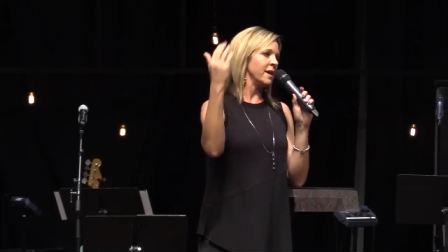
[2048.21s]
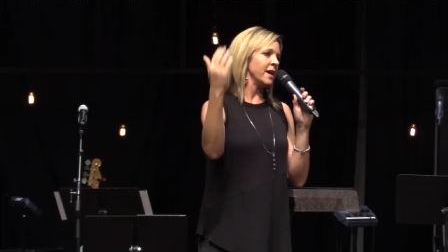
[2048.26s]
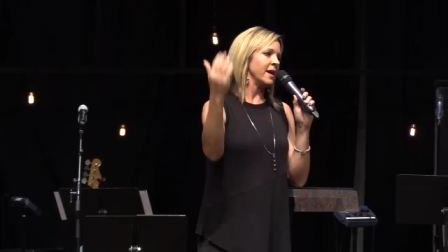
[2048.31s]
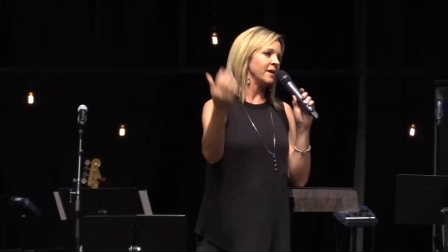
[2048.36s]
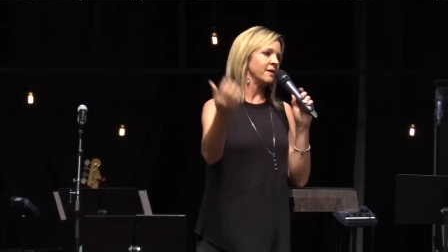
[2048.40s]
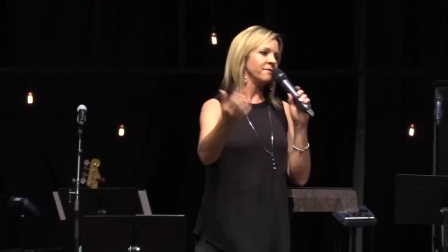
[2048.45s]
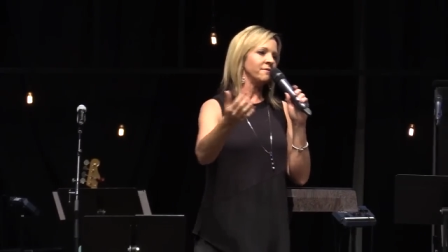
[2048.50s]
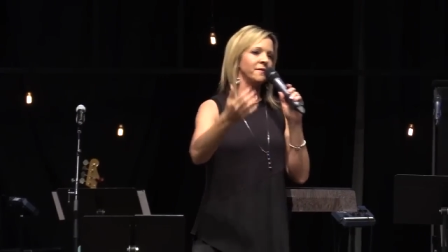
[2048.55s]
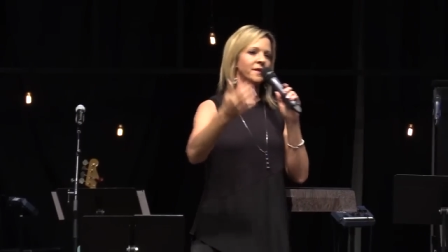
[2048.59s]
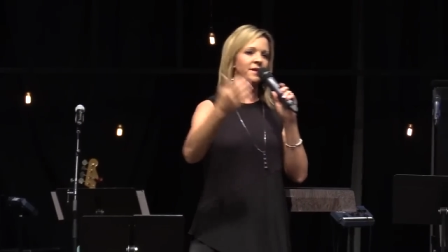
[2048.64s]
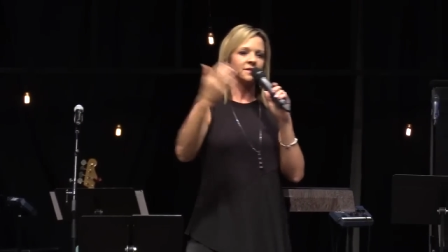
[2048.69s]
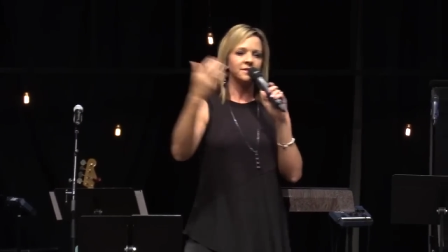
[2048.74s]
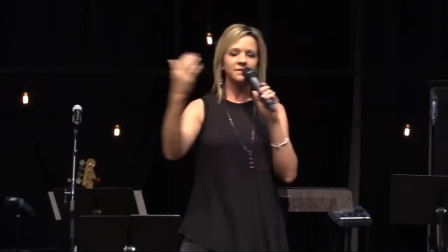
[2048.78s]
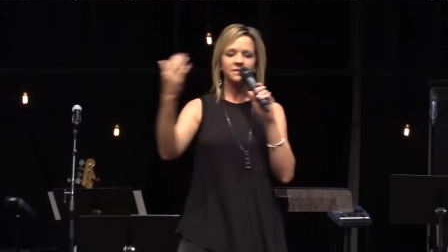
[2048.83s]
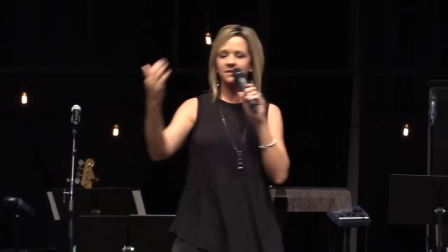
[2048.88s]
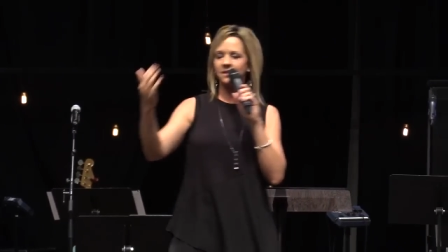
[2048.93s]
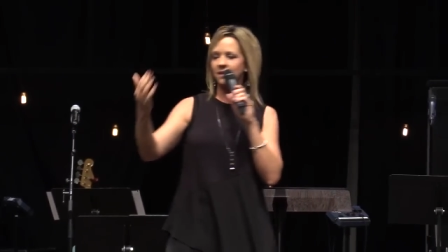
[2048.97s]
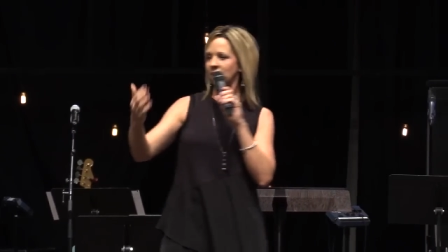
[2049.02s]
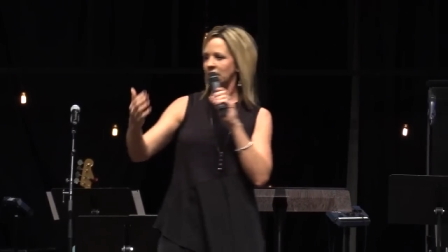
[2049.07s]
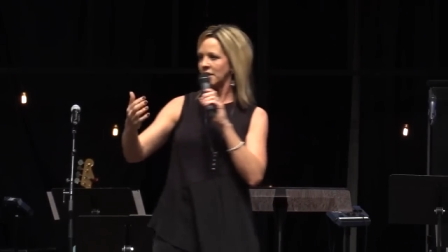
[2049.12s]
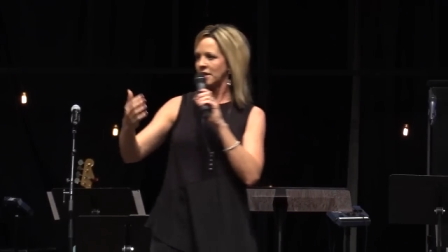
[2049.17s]

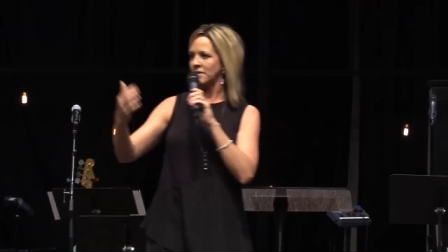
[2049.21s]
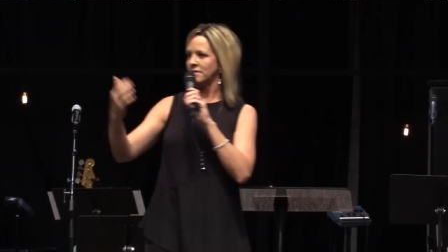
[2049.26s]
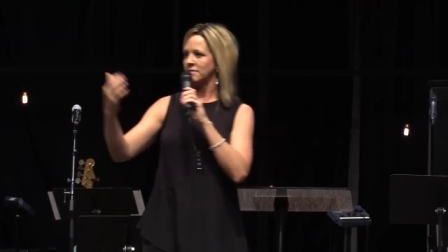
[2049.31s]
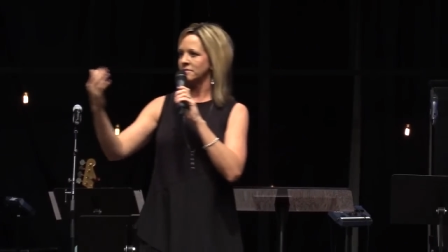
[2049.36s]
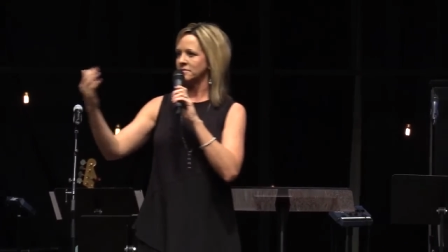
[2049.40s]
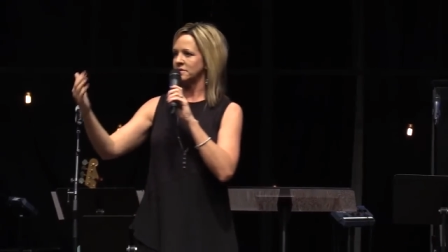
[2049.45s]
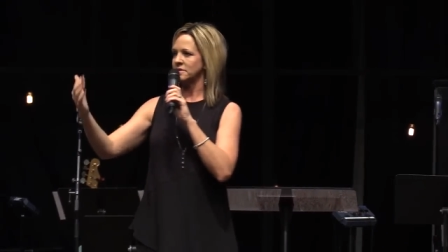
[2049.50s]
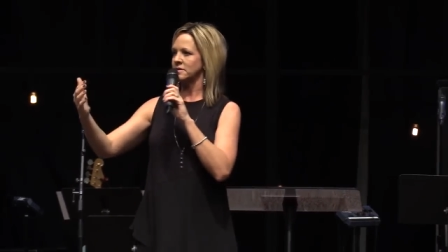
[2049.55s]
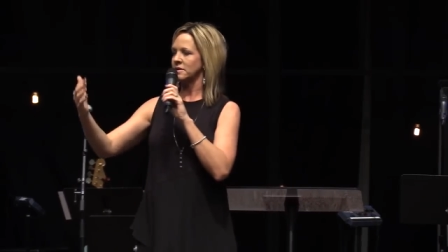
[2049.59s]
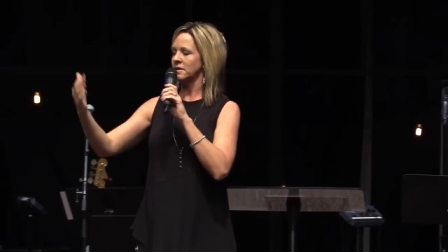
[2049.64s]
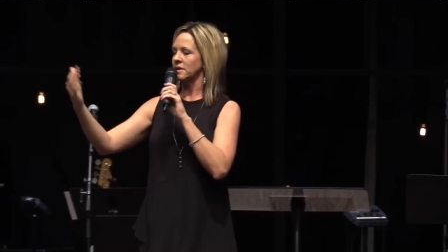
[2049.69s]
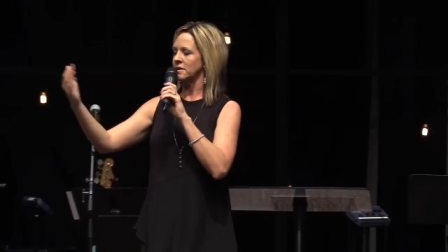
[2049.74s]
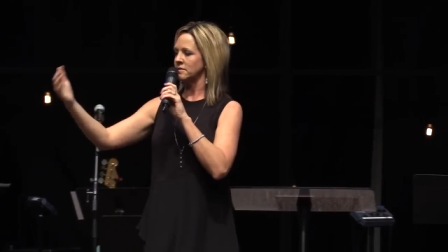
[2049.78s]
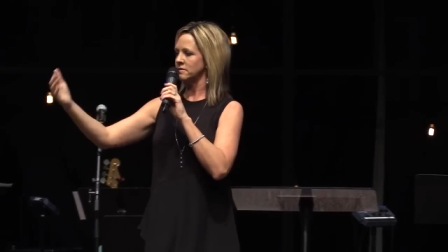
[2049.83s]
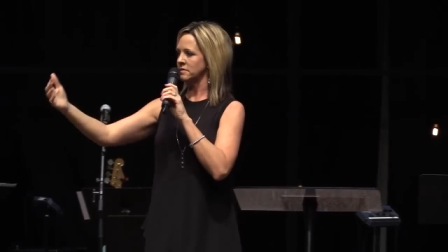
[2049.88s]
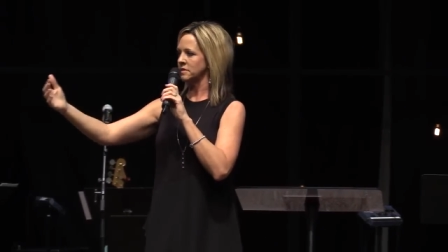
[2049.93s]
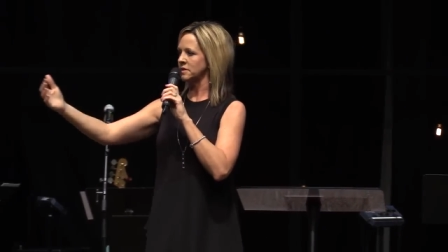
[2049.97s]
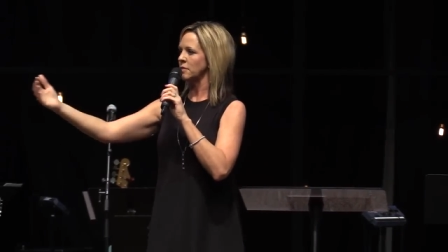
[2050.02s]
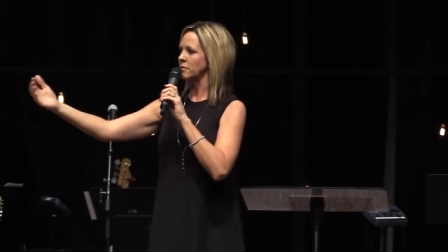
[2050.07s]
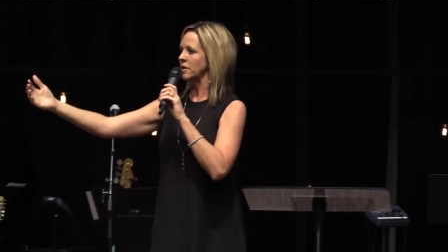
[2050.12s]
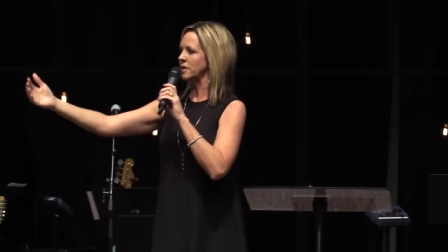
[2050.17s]
manifest uh, uh,
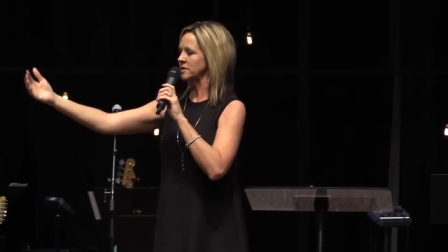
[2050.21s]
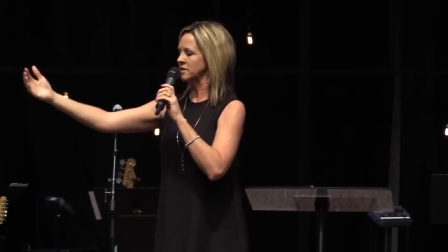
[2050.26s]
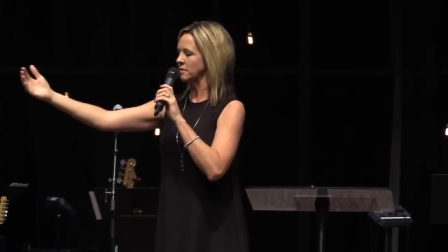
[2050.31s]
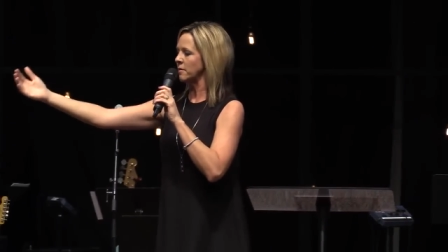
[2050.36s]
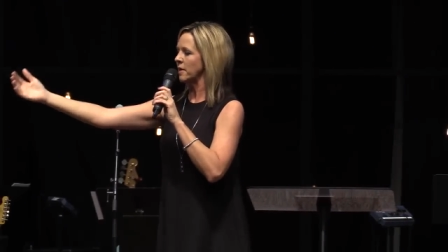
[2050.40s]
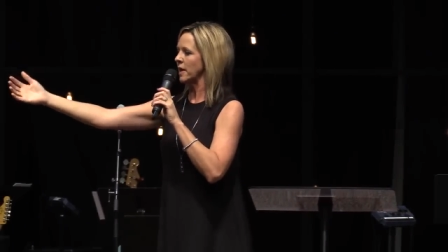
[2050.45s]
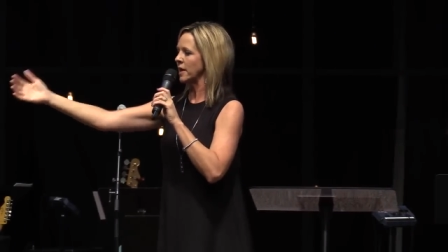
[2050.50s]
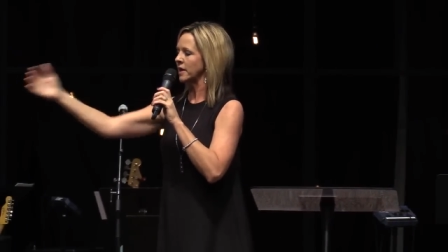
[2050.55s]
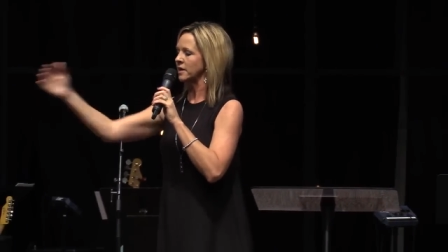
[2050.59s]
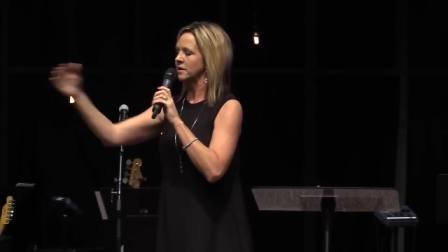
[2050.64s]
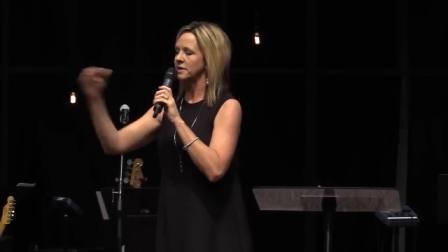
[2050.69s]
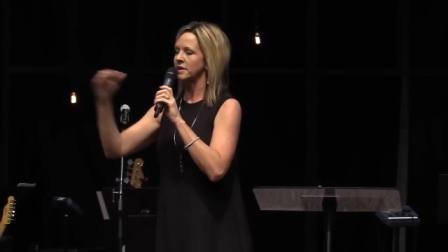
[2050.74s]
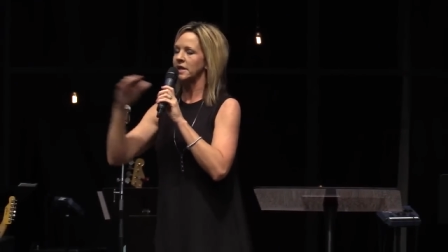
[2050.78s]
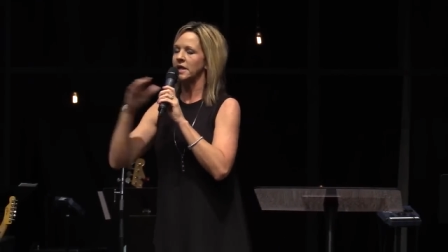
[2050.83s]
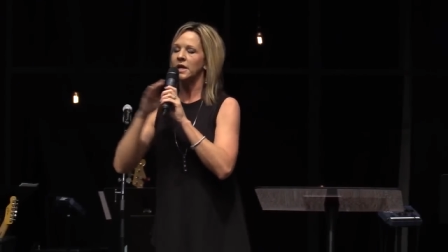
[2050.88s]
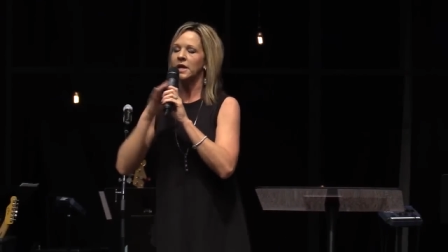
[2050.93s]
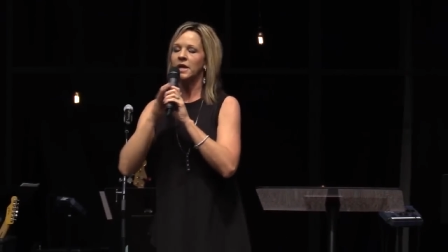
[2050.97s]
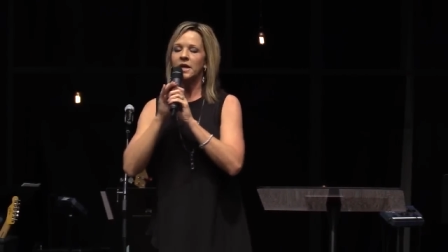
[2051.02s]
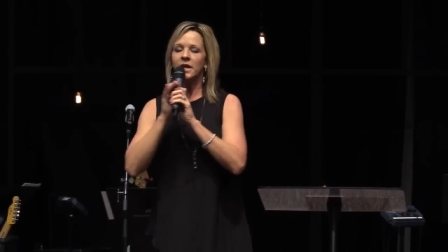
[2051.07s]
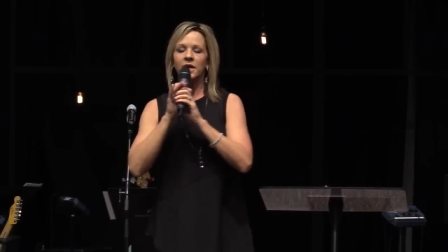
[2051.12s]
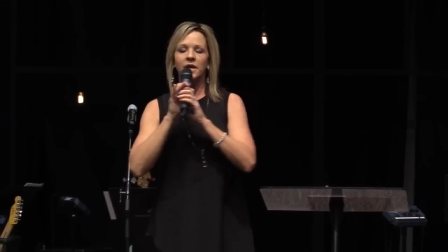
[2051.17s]
somewhat demonically,